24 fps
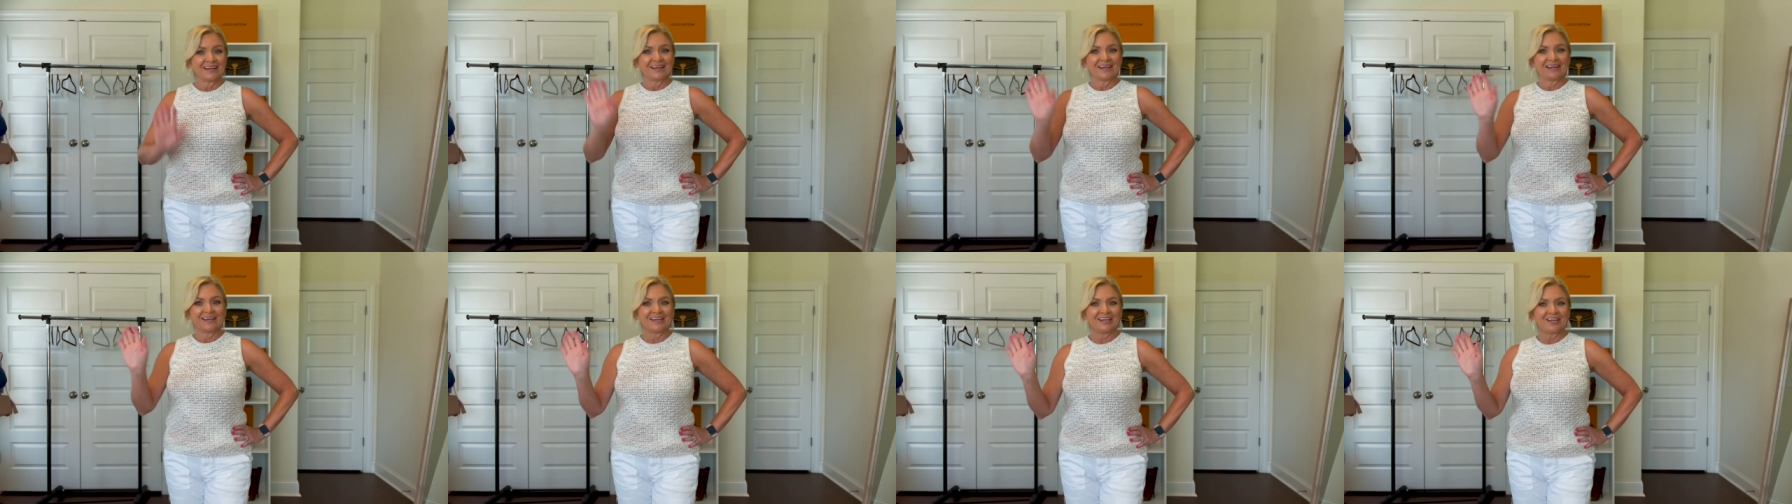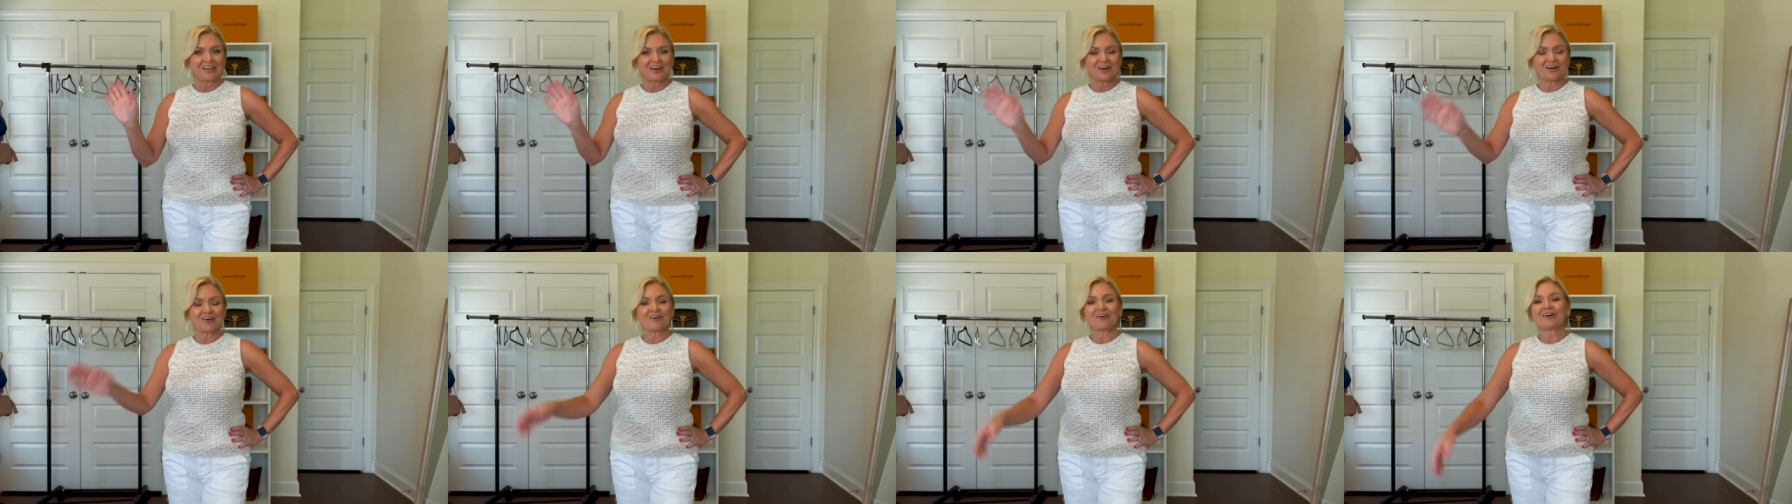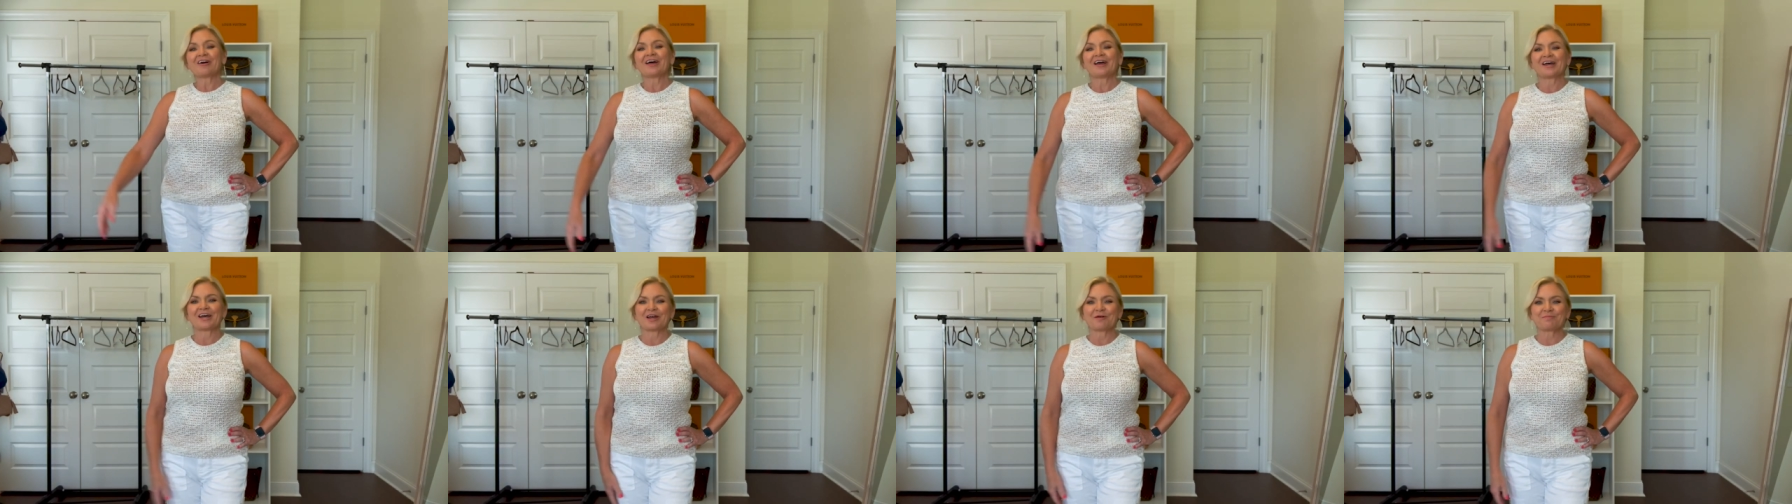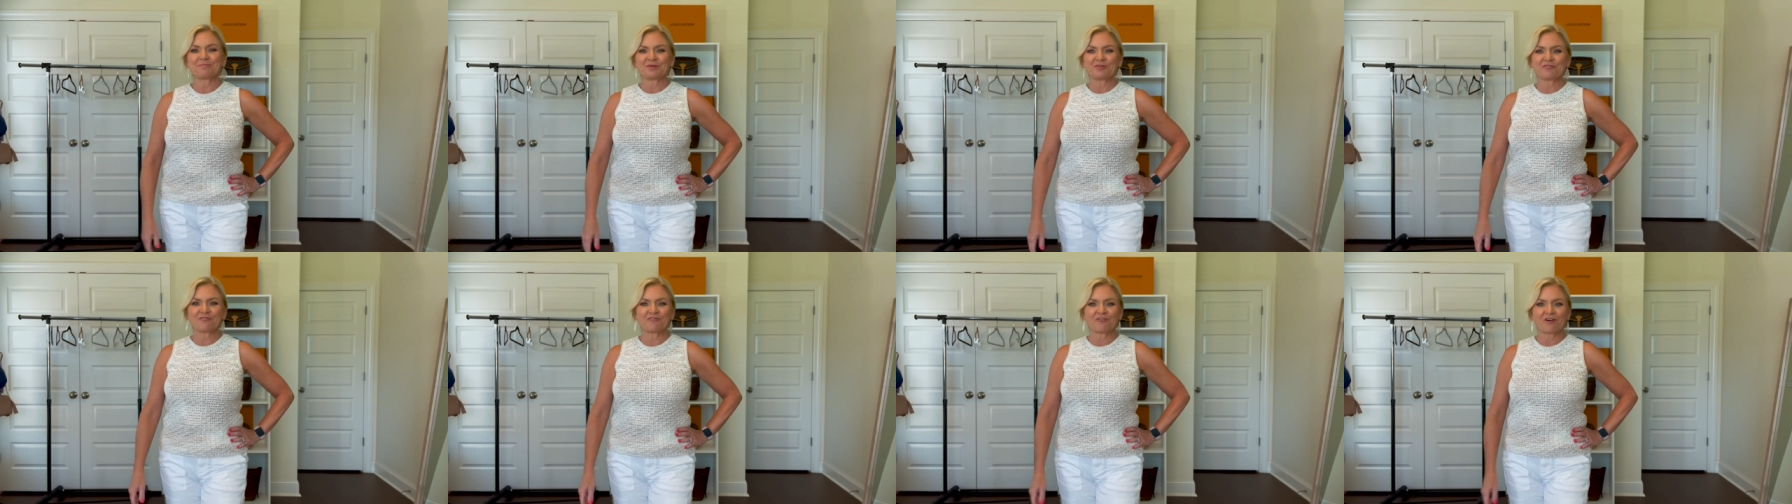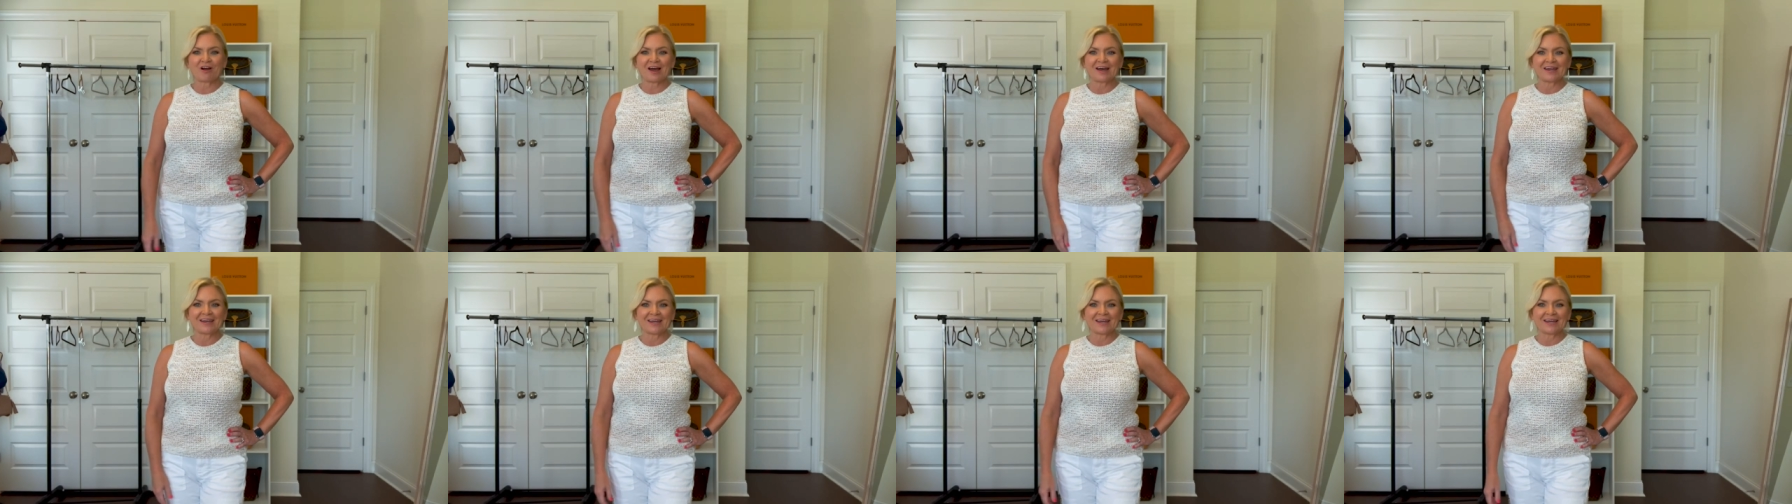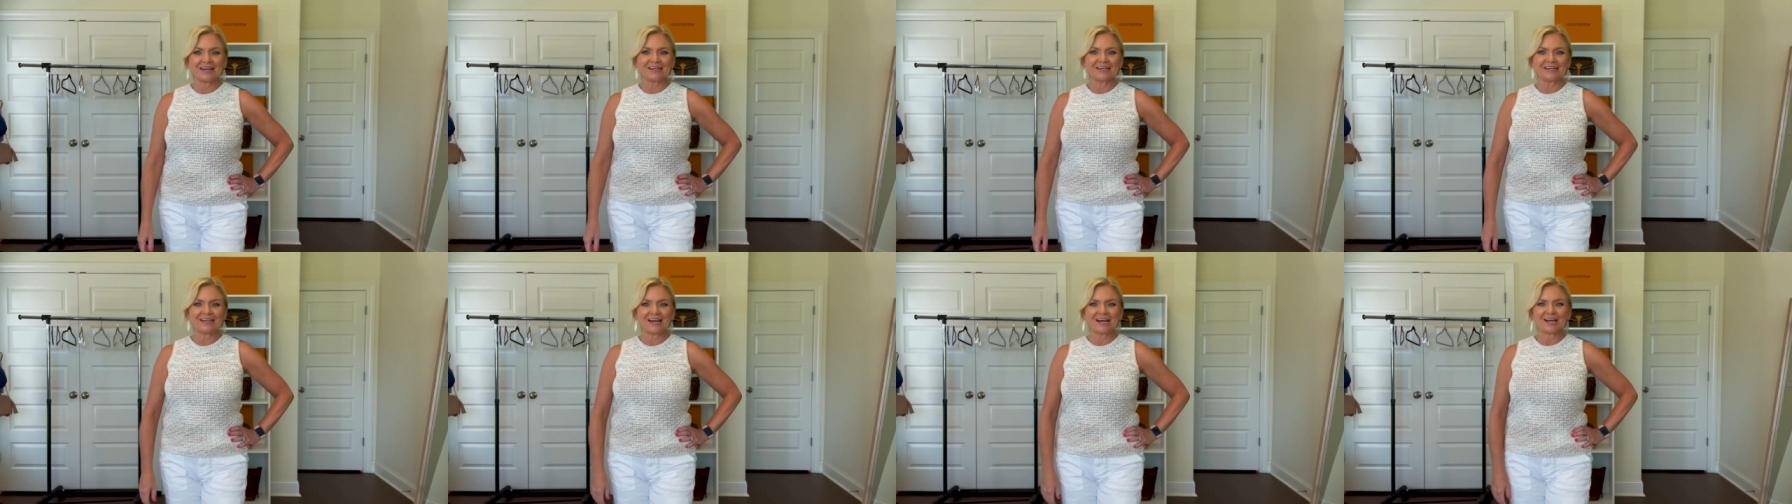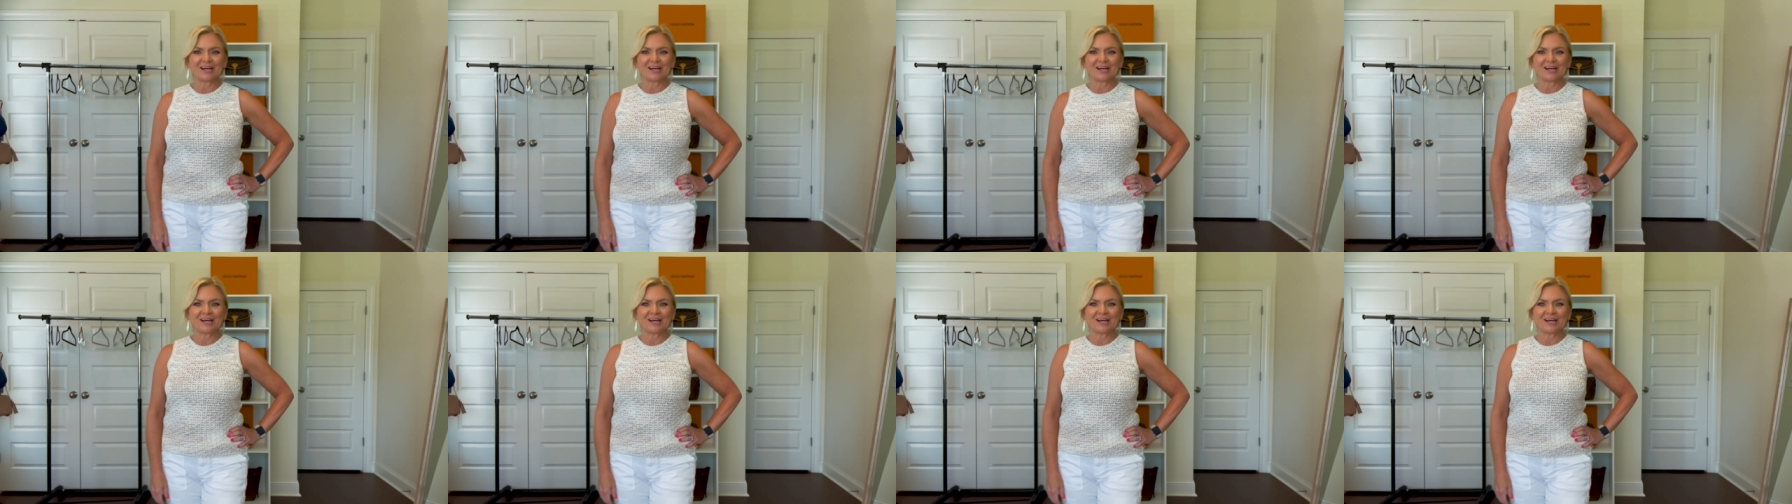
Hey y'all, happy Friday.